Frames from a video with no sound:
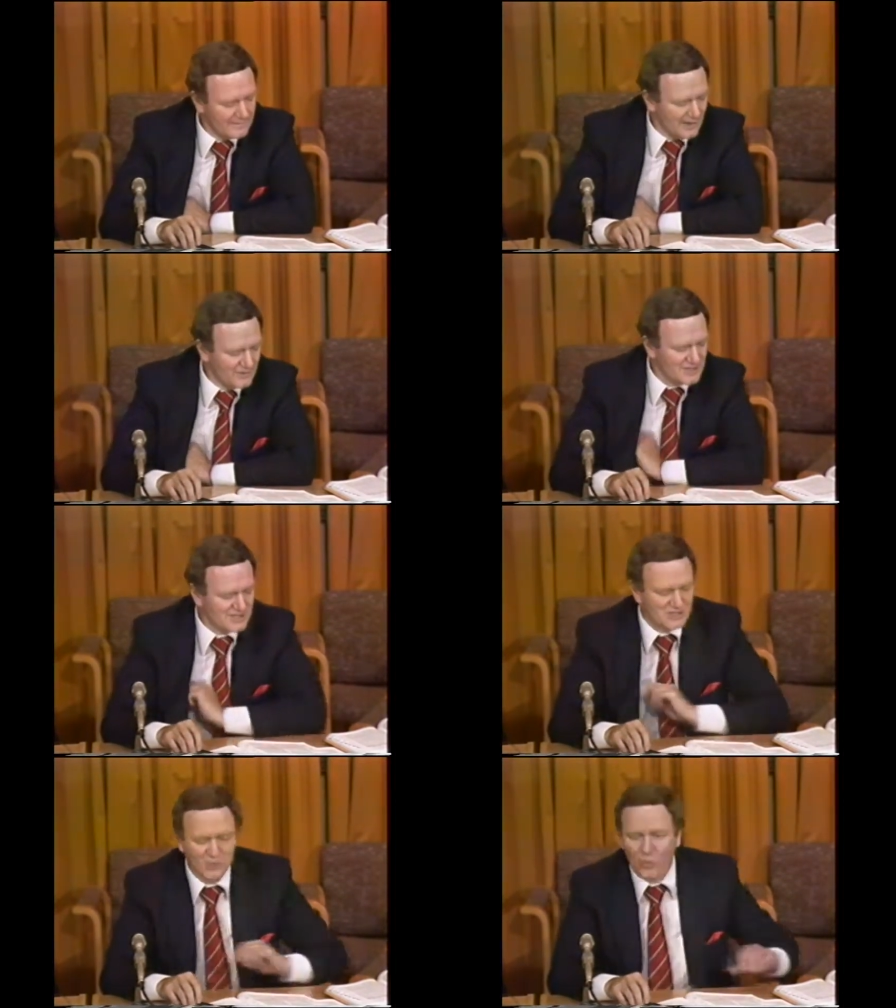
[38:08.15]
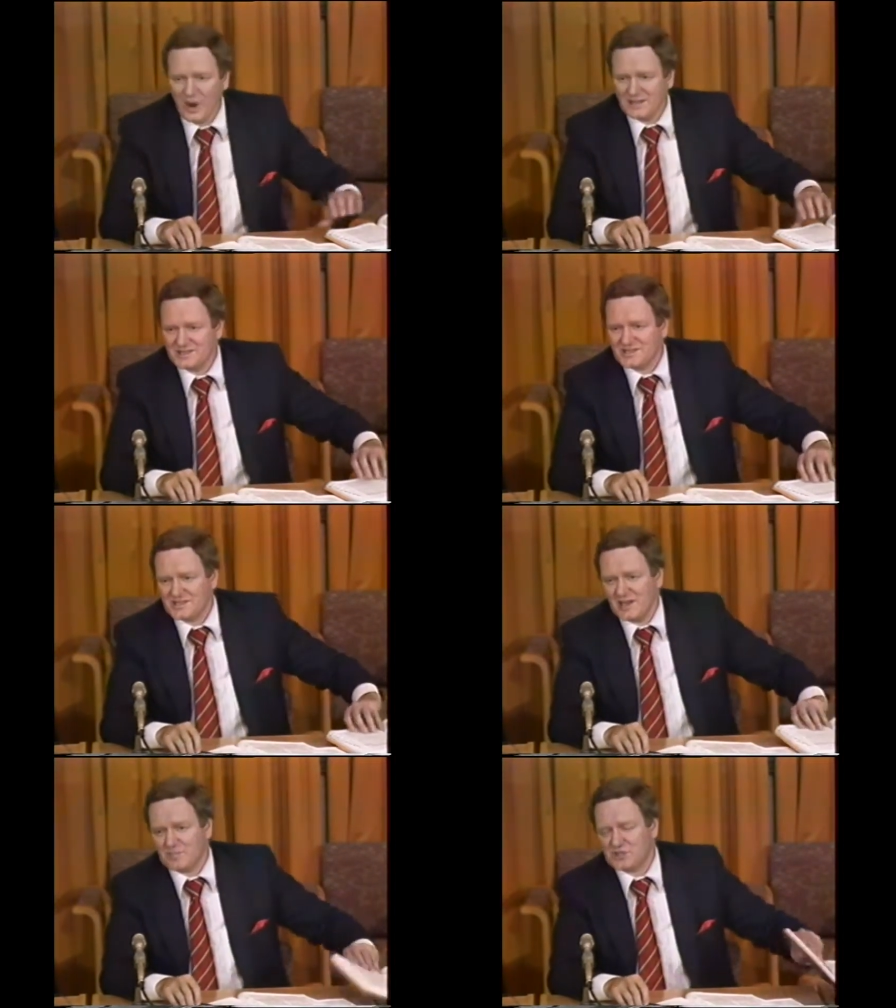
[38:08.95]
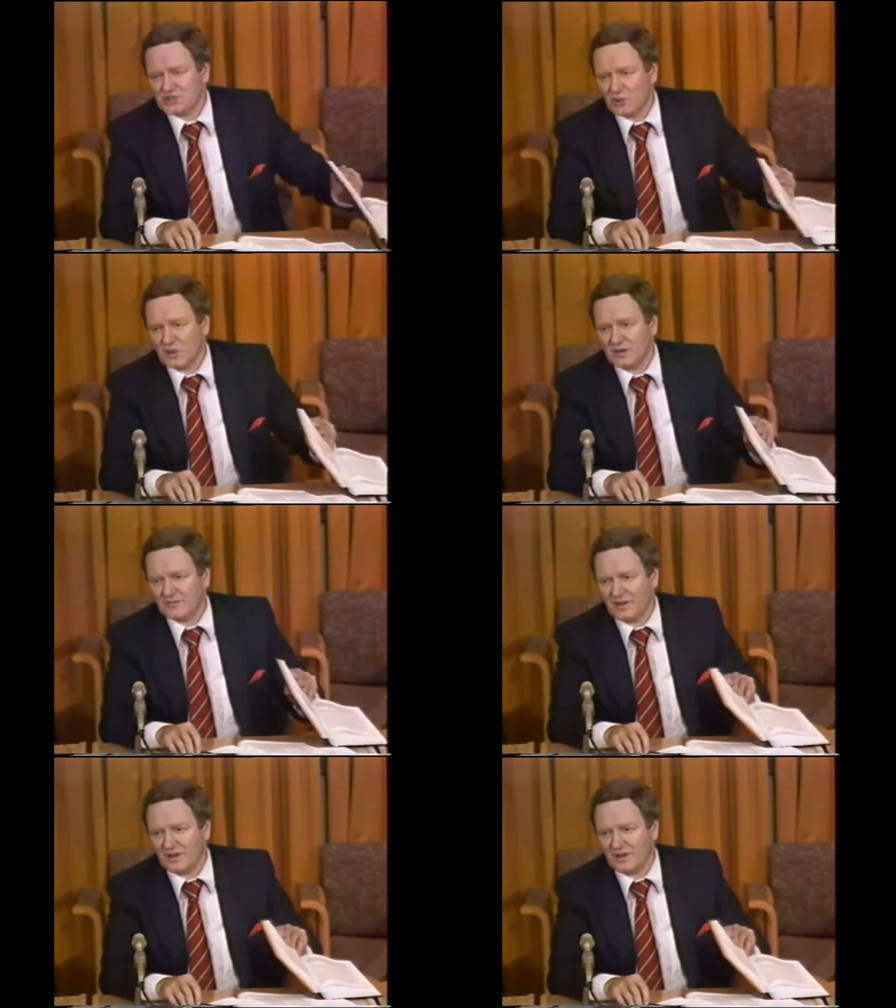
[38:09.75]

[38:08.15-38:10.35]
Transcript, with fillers: Now, this is one step short of